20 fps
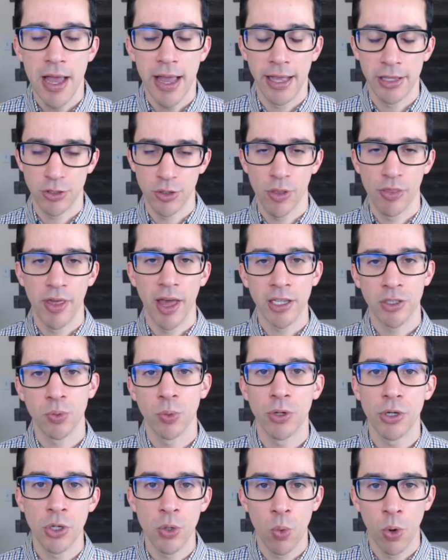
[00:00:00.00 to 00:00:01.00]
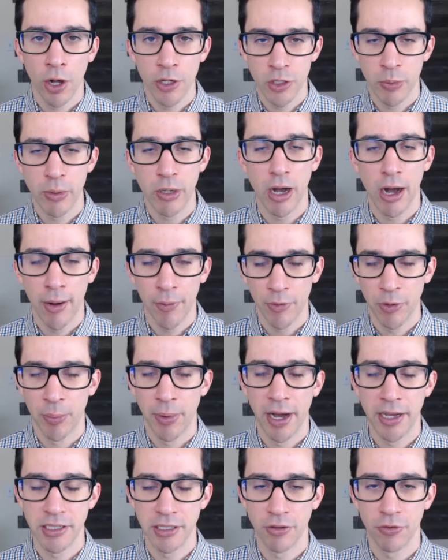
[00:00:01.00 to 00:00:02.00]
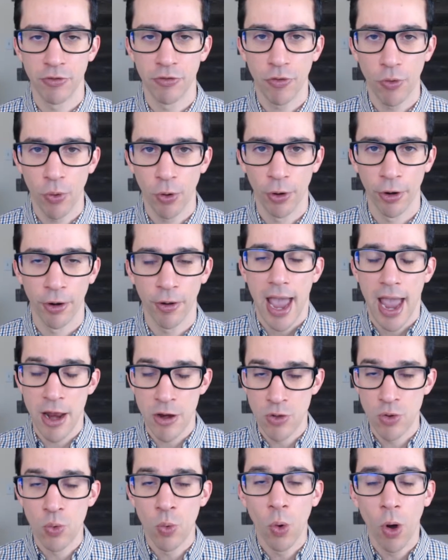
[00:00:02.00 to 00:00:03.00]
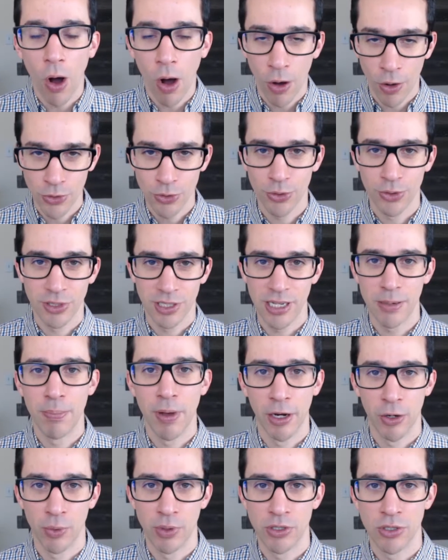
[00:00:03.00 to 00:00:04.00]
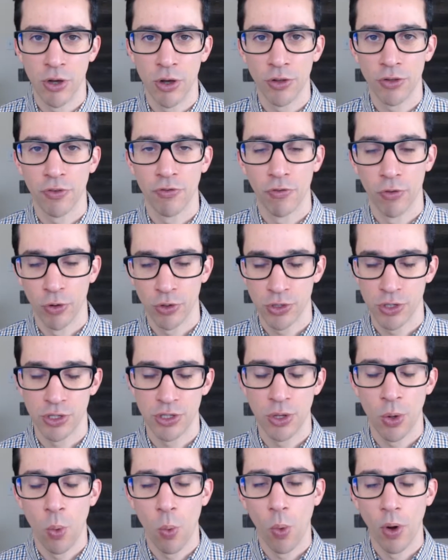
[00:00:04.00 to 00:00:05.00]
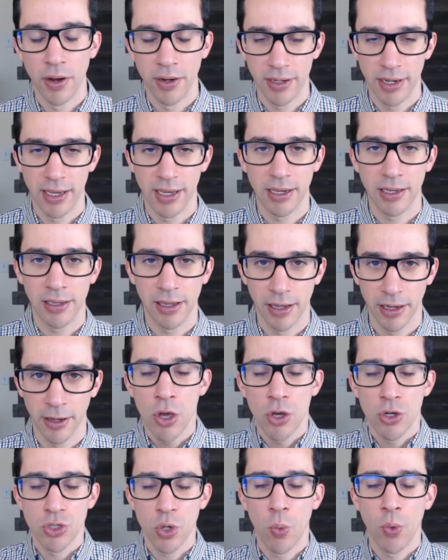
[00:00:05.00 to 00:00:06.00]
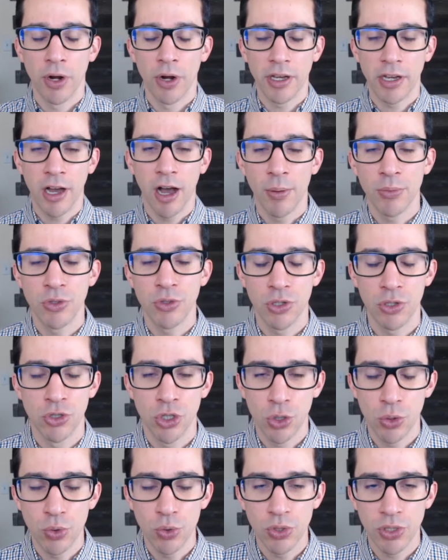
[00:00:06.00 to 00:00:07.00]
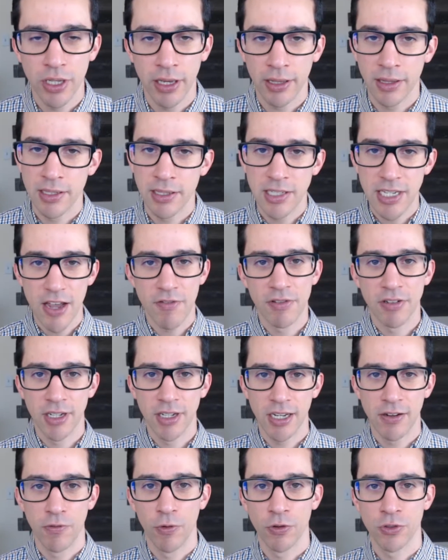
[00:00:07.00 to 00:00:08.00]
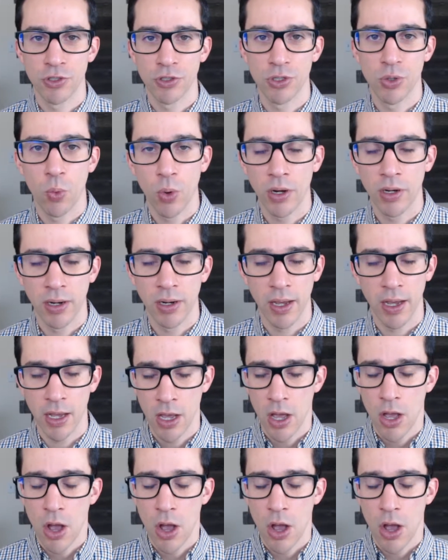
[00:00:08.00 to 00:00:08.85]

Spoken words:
And so that's what you want to be optimizing for. And you will also see better results versus the 1 day click. So when it comes to choosing the 7-day versus the 1 day,